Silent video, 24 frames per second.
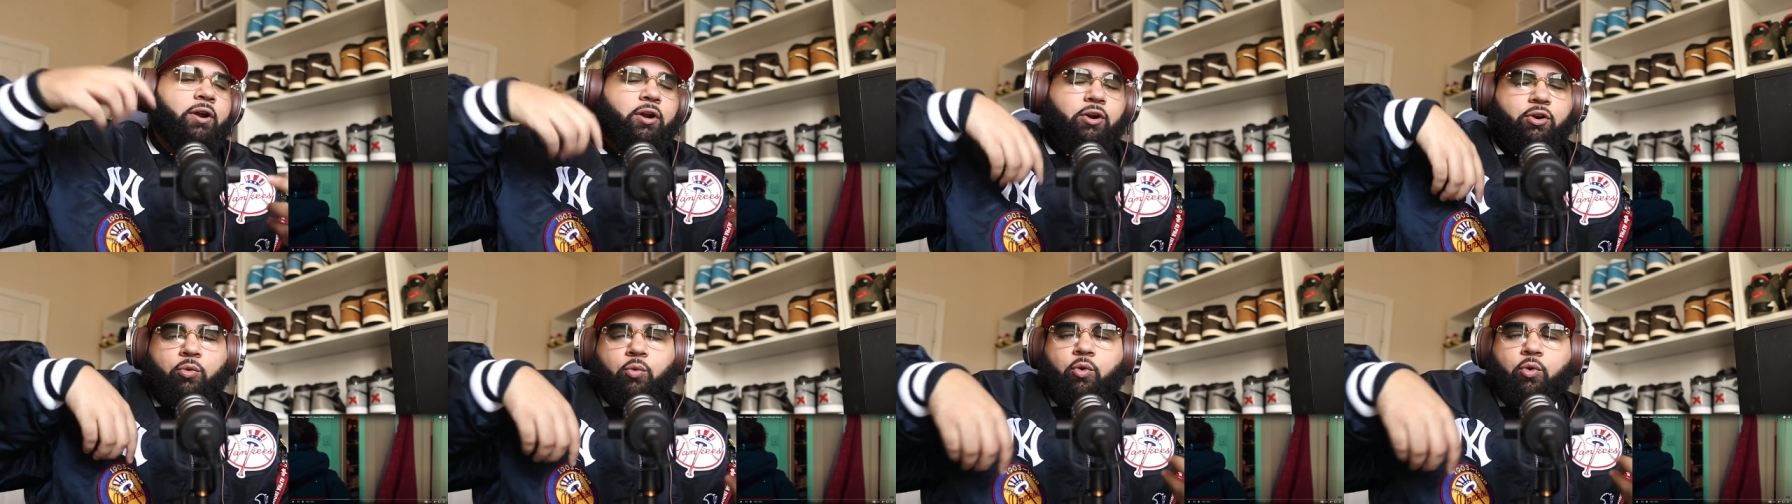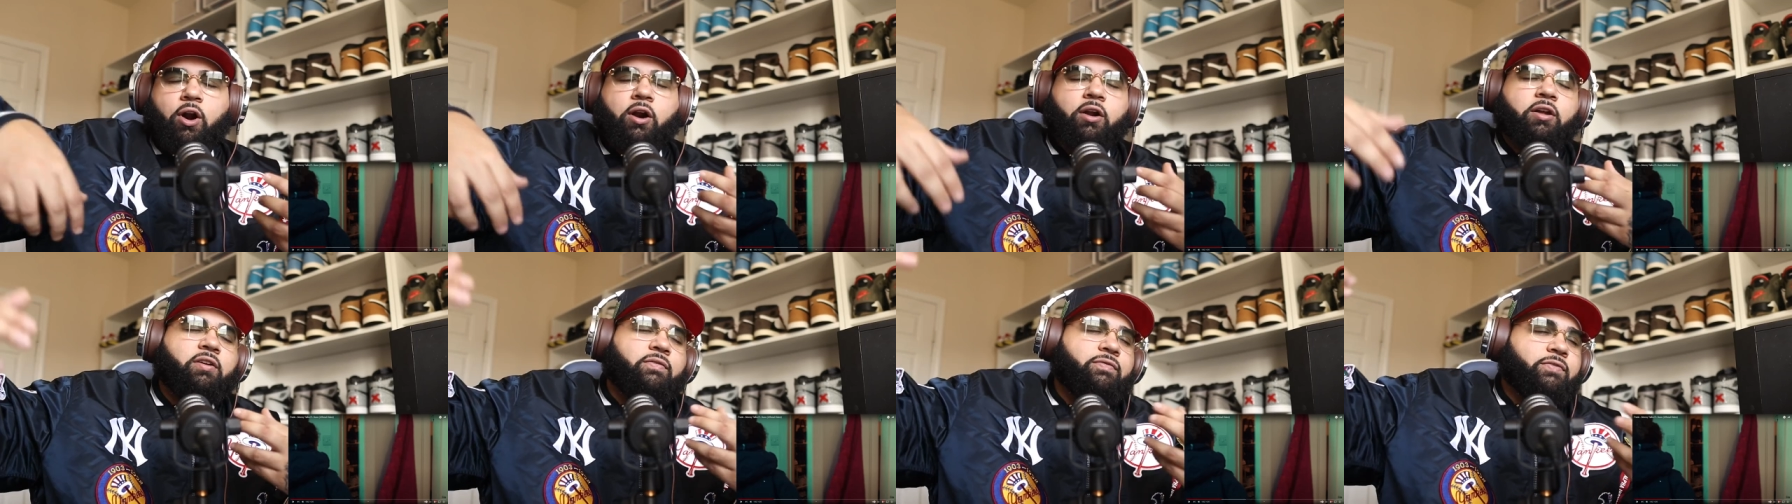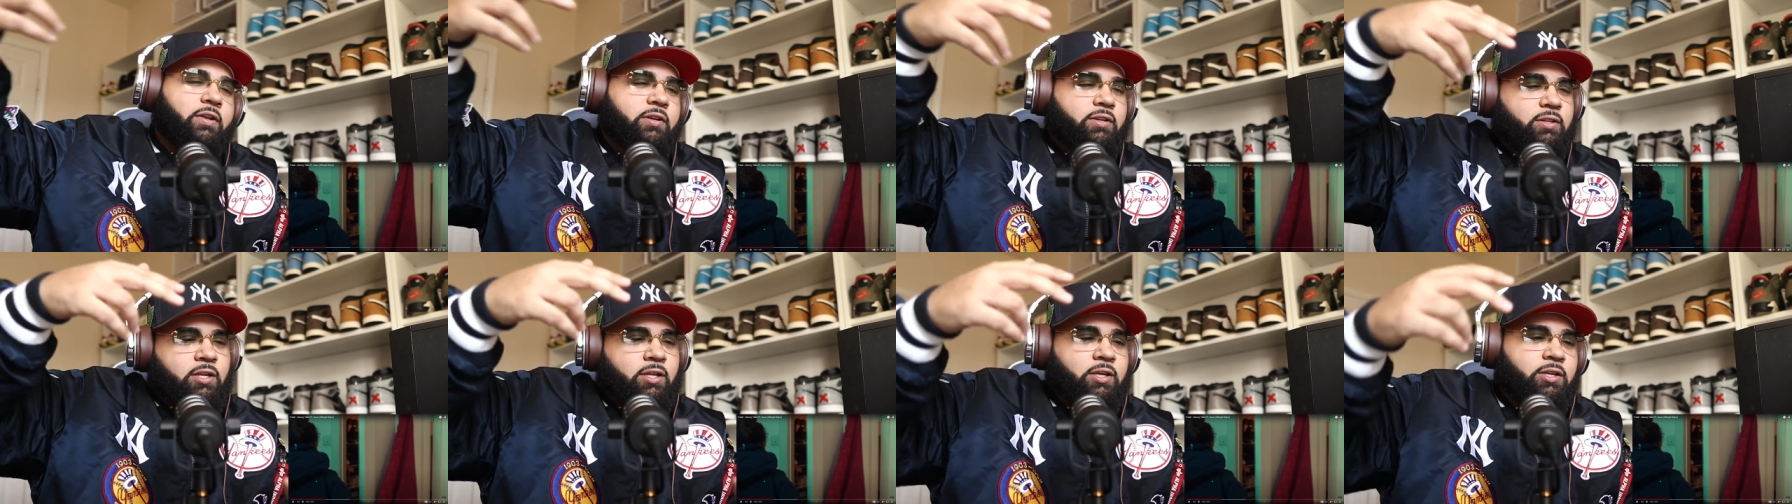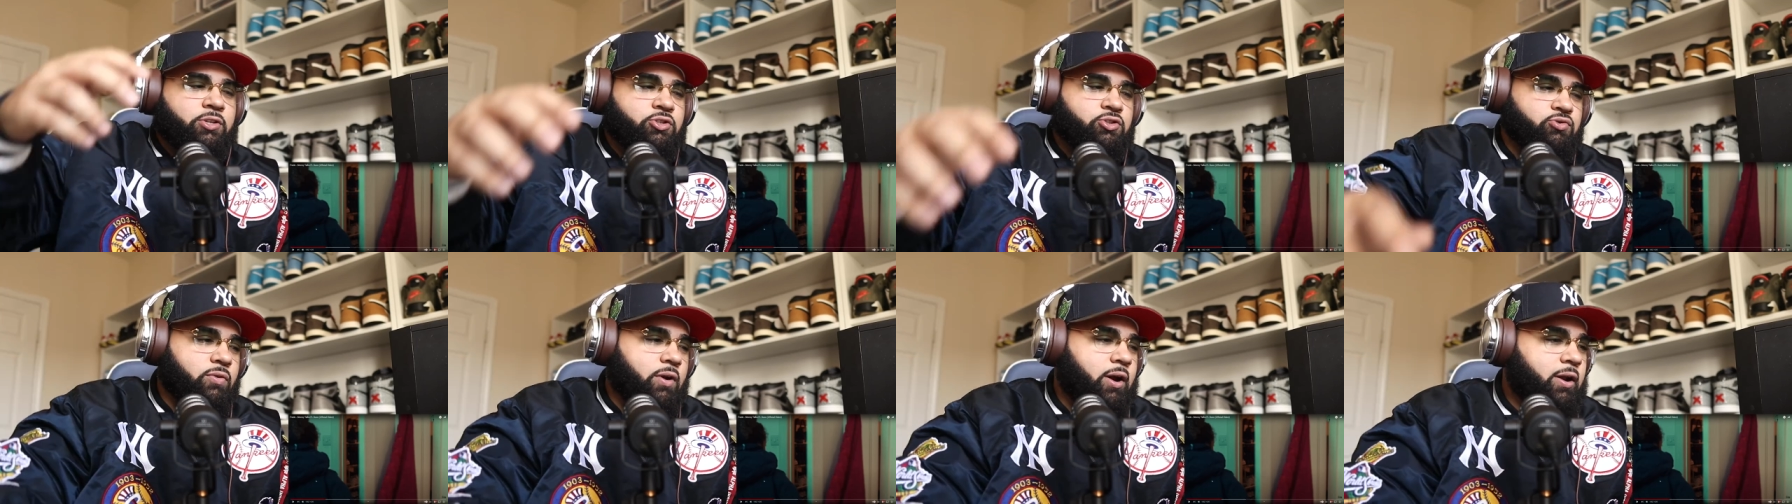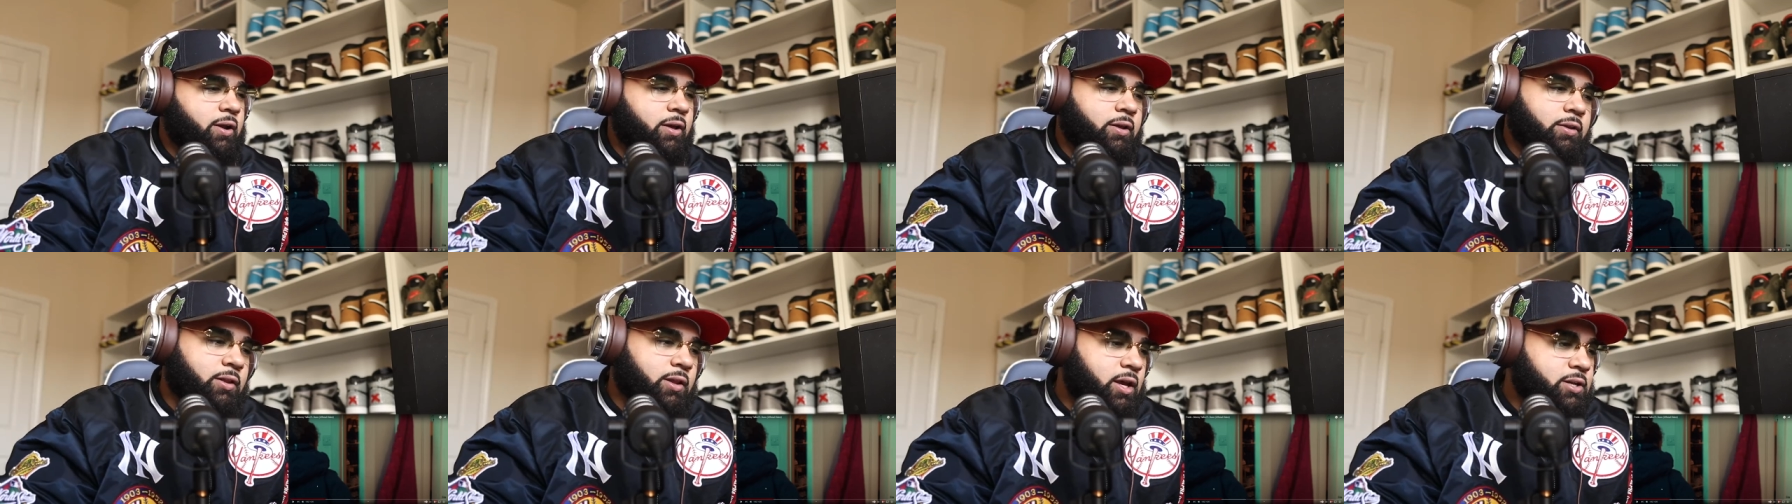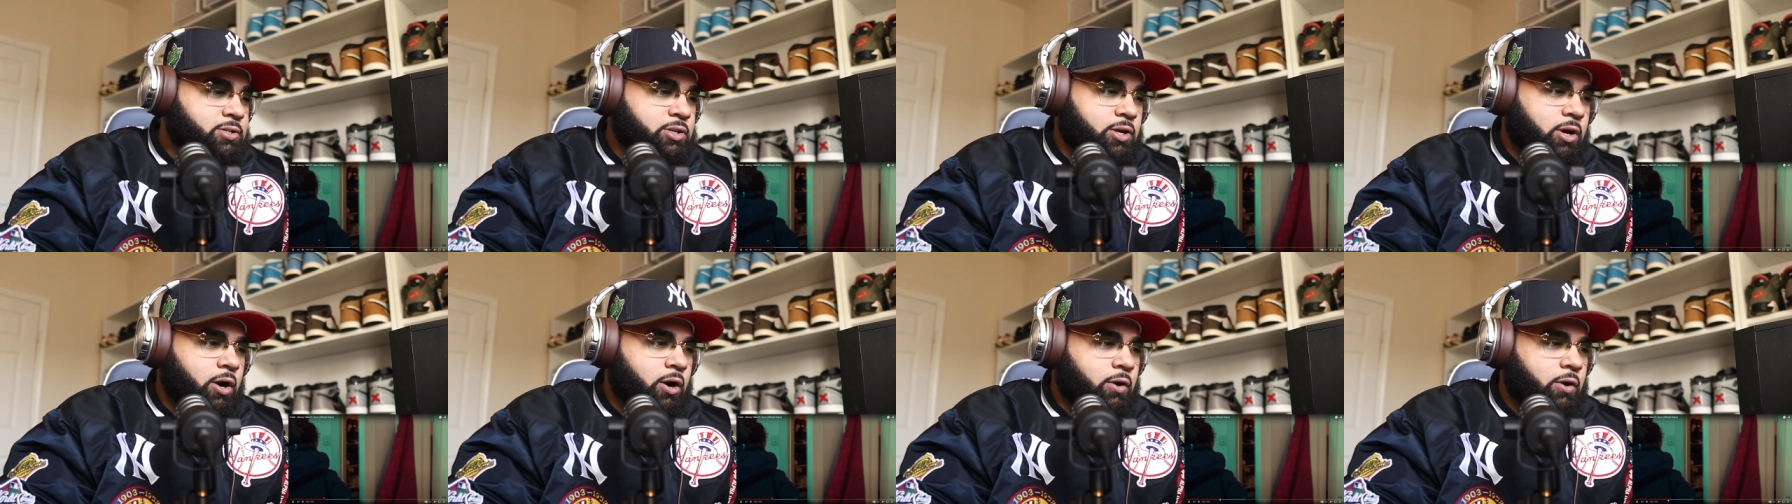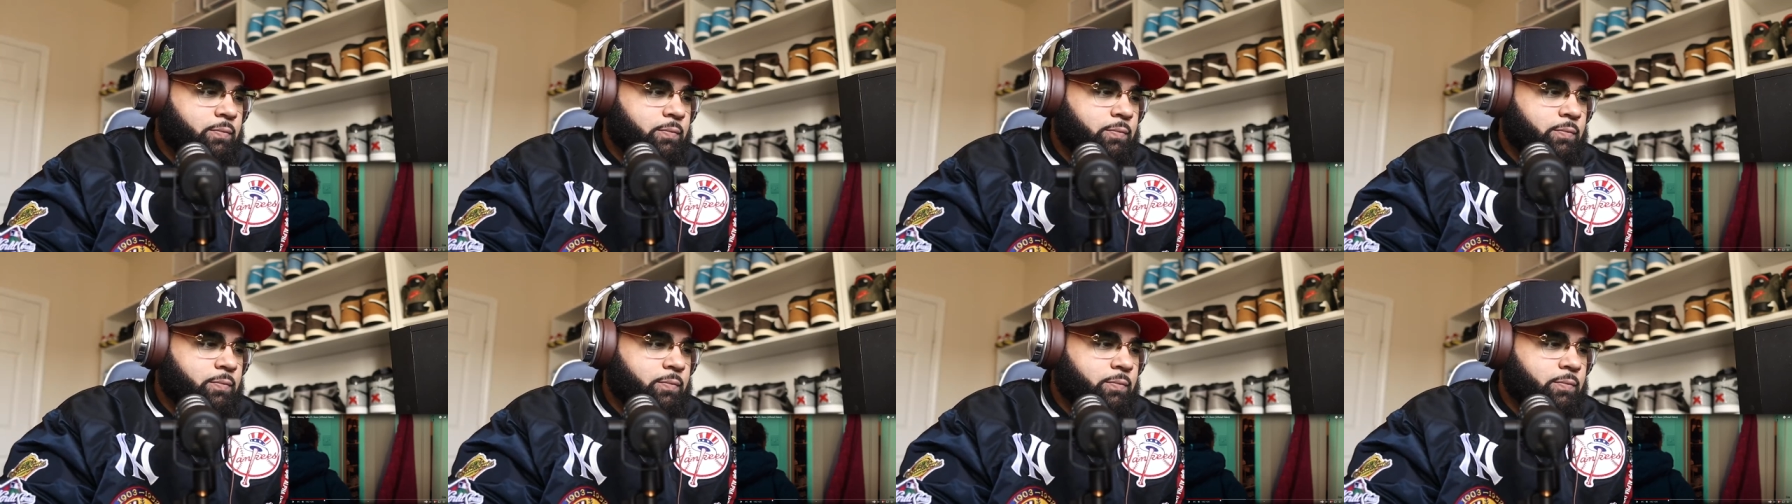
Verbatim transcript: work if the D's running. Let's go.